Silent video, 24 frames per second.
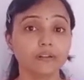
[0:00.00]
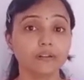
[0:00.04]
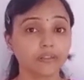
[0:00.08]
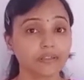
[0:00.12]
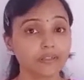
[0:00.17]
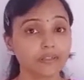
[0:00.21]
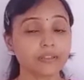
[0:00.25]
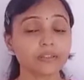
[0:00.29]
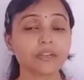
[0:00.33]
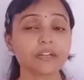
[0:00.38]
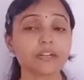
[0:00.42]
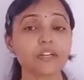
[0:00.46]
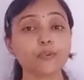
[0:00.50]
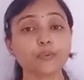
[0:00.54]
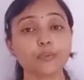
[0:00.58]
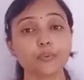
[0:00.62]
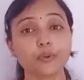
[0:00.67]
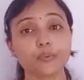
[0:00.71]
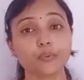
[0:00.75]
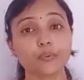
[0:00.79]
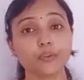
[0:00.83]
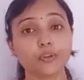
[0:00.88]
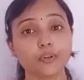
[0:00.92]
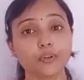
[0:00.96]
third
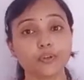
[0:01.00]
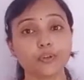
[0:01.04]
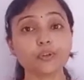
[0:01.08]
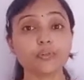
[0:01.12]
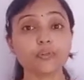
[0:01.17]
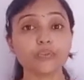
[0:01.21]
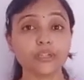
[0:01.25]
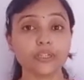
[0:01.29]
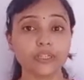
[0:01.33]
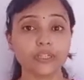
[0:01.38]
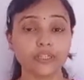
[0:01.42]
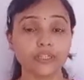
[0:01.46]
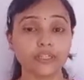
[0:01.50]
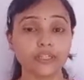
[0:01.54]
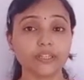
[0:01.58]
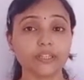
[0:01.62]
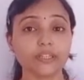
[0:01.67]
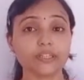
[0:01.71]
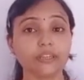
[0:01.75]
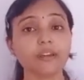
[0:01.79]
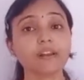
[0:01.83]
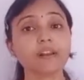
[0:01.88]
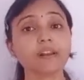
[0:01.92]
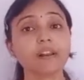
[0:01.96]
property of
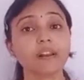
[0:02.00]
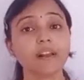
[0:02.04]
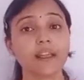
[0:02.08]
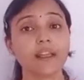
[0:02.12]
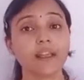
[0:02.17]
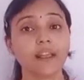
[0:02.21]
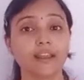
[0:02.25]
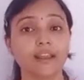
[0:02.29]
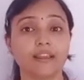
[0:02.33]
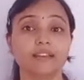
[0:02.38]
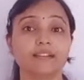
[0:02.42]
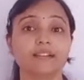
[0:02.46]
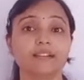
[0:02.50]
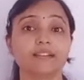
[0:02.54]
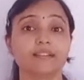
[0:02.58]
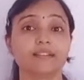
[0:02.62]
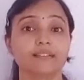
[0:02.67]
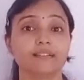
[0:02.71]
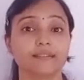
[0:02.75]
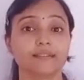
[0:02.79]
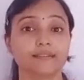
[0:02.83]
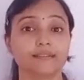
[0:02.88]
interior angles.